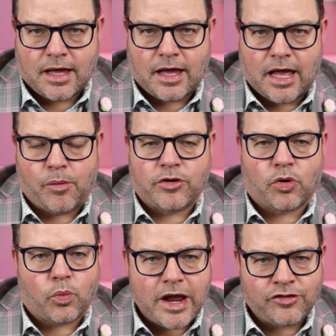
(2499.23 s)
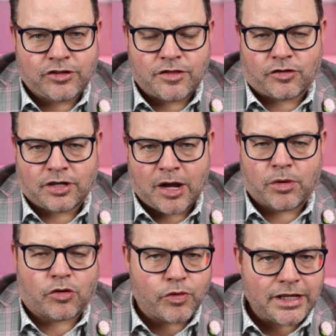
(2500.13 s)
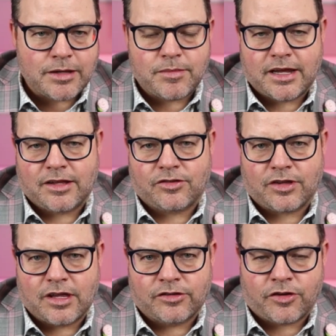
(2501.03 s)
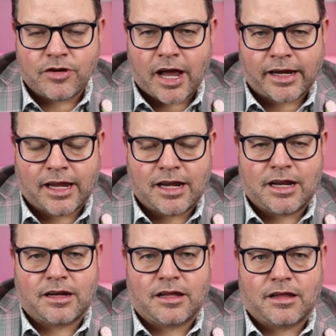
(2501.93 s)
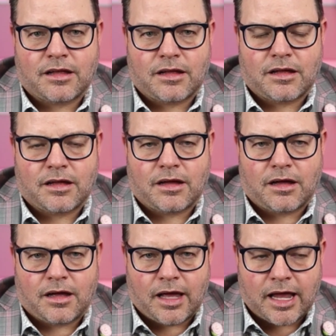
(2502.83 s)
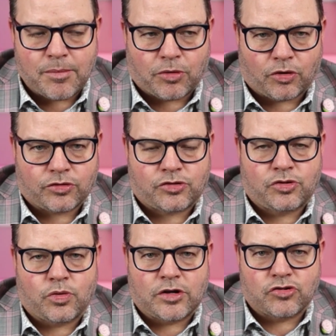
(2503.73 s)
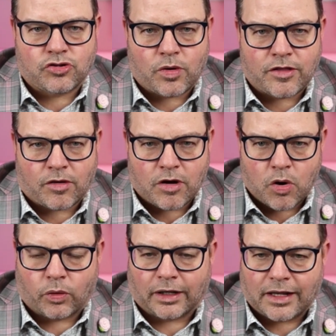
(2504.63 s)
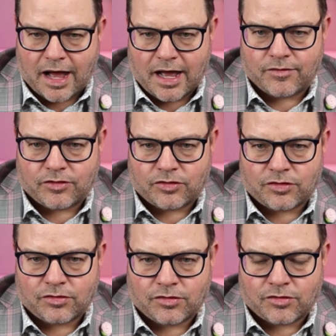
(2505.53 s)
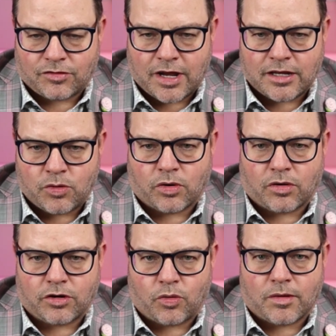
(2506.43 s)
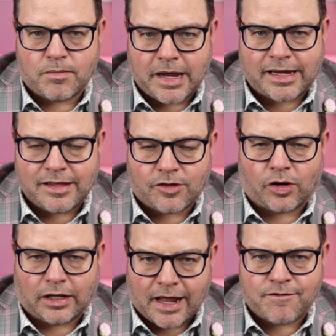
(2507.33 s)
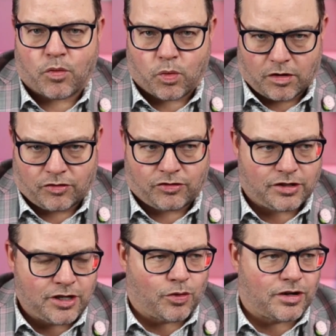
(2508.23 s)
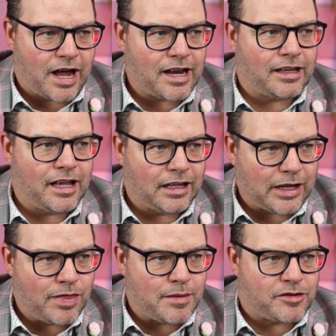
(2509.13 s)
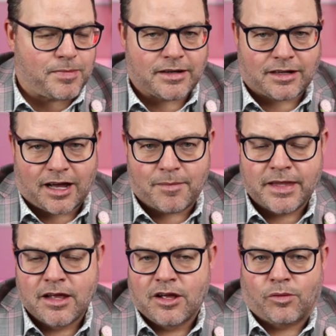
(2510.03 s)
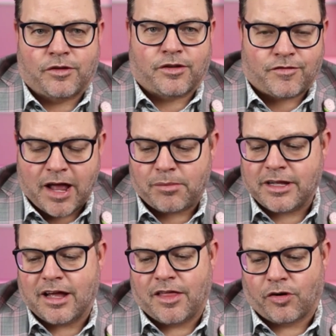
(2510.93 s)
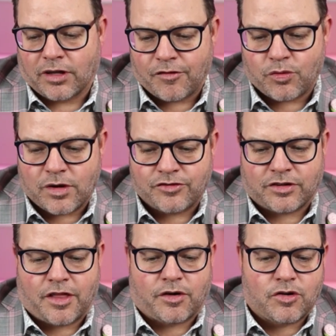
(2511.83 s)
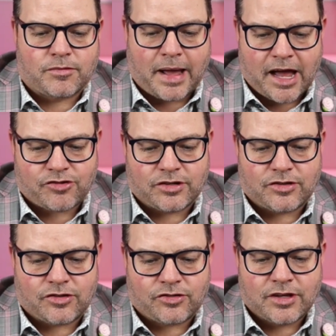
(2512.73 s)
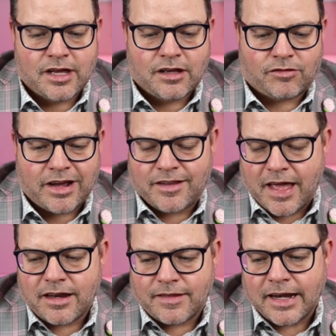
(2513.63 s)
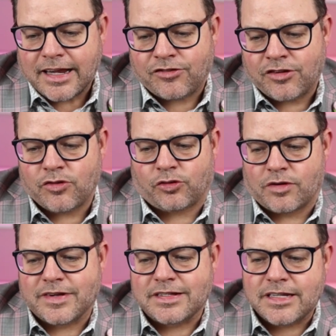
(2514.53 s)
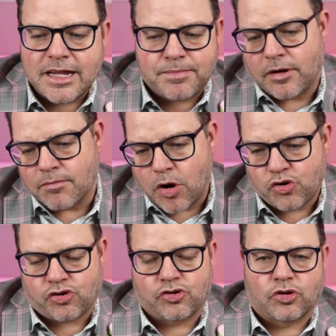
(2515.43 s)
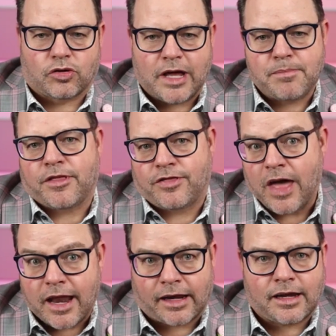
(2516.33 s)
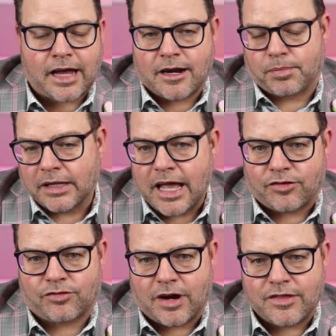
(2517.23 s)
And when you're wasting their time, what it really means is they're not getting able to enjoy their own lives, right? You are making their life worse. You are not allowing them to spend time with their family and their loved ones and on their own passions, right? And that gets into sort of a deep emotional, empathetic kind of place, right?